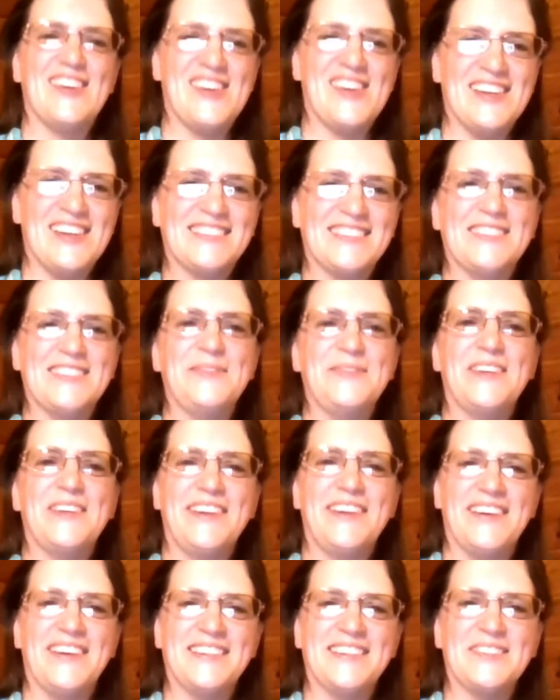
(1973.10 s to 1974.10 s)
Awesome.
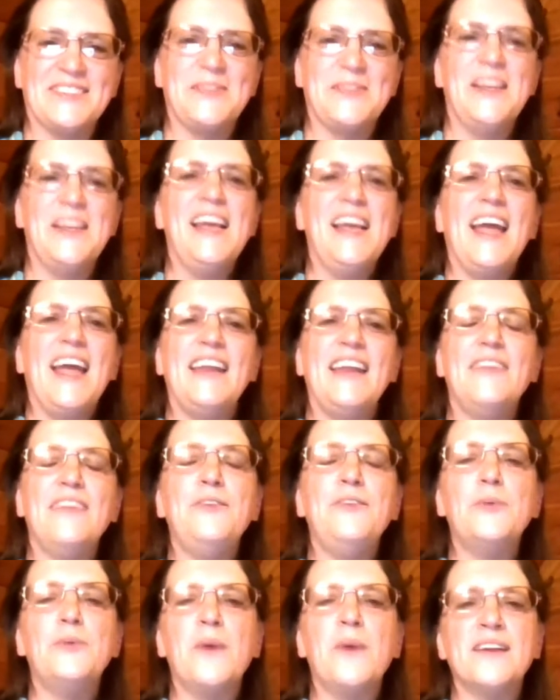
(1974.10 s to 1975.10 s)
Very awesome. And
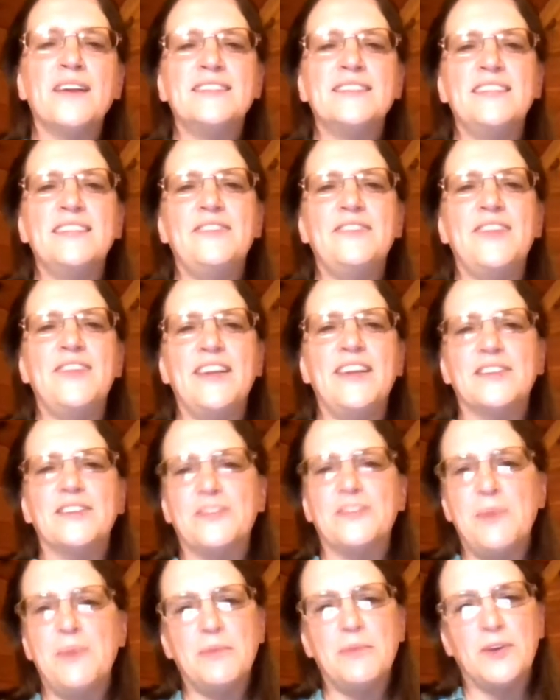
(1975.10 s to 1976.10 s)
if you want to see videos,
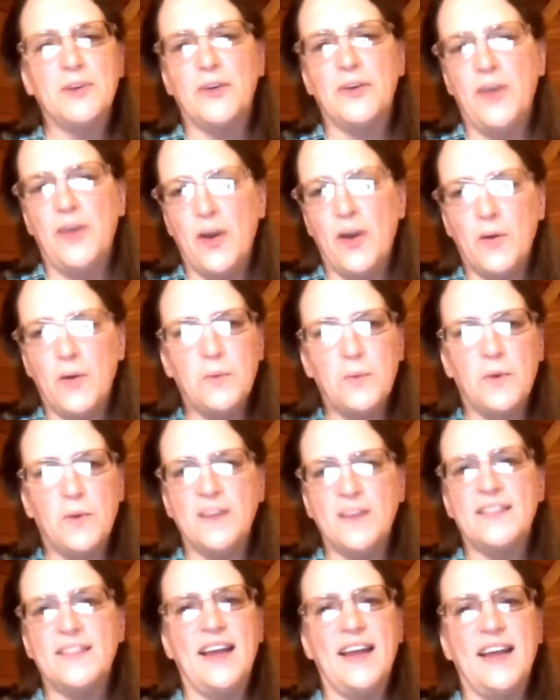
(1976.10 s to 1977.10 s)
if people don't know
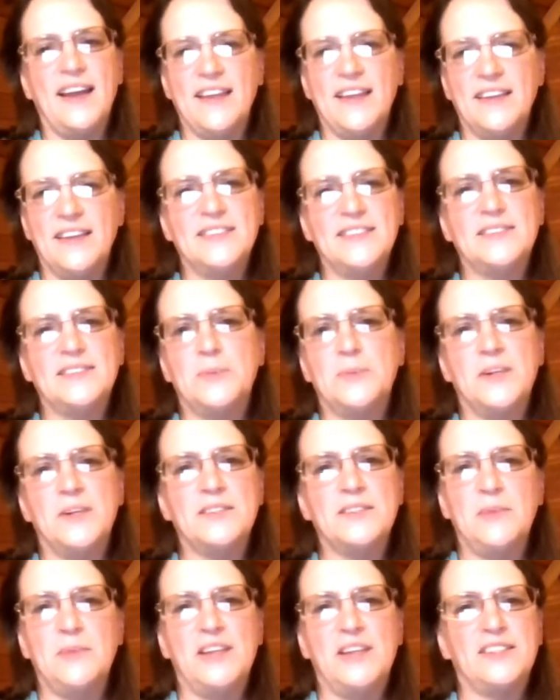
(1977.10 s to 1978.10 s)
what that is, what
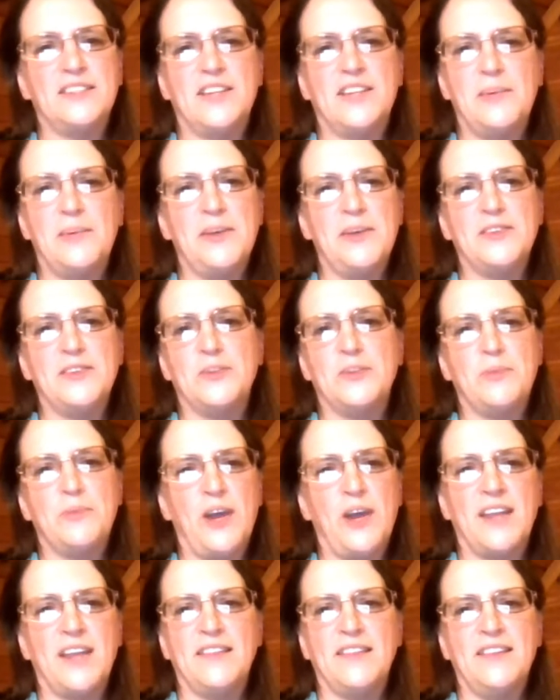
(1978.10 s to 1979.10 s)
Smash therapy is, or
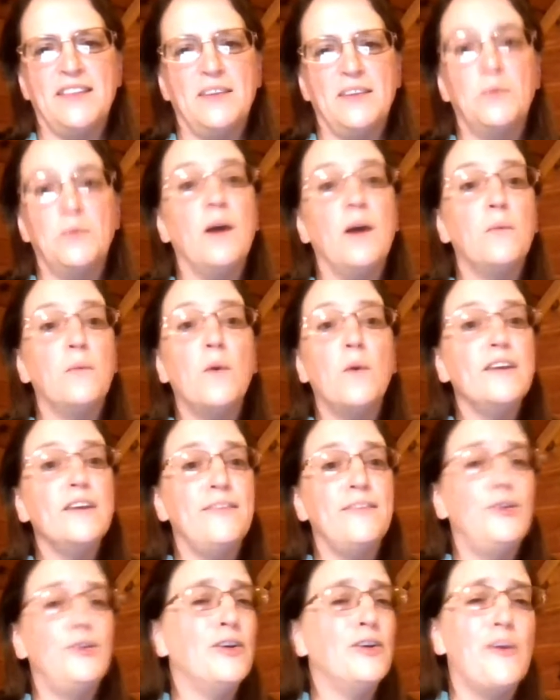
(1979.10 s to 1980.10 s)
breaking things, what
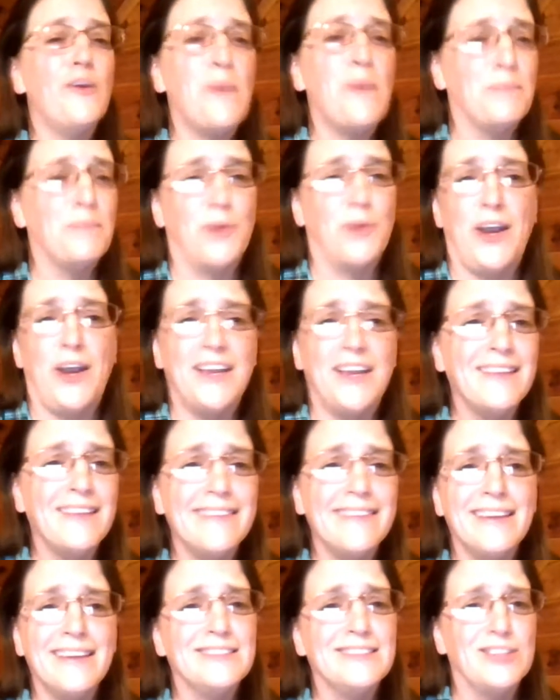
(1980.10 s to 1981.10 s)
if you don't know what breaking
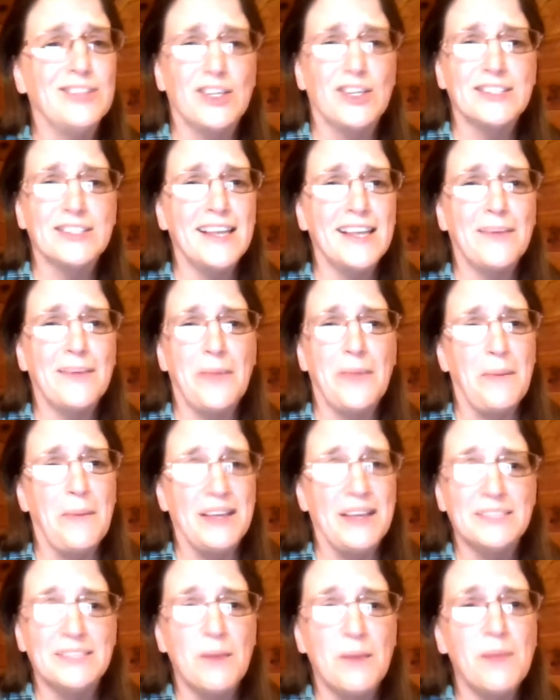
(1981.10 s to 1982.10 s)
things looks like with a
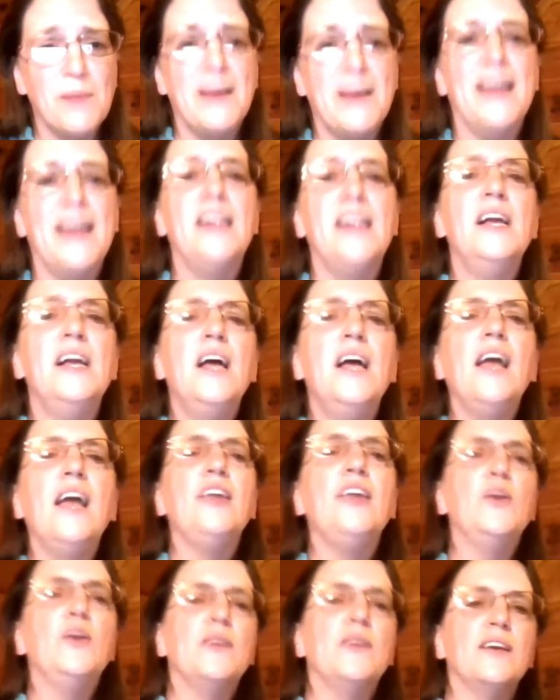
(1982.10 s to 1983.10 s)
baseball bat,
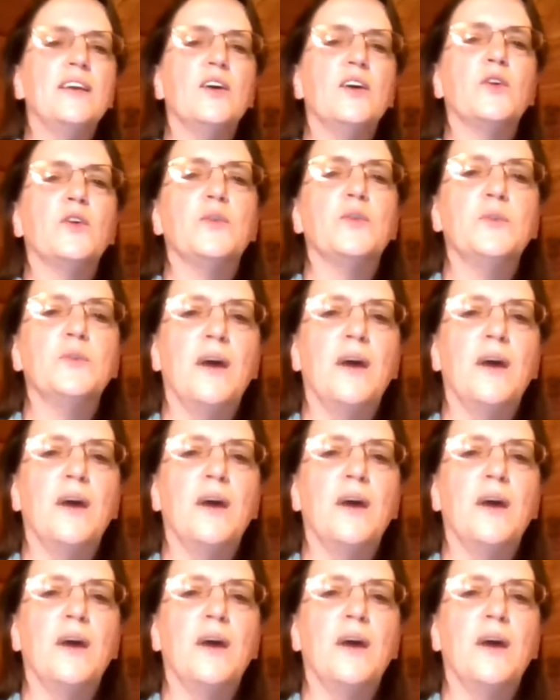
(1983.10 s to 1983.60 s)
you can go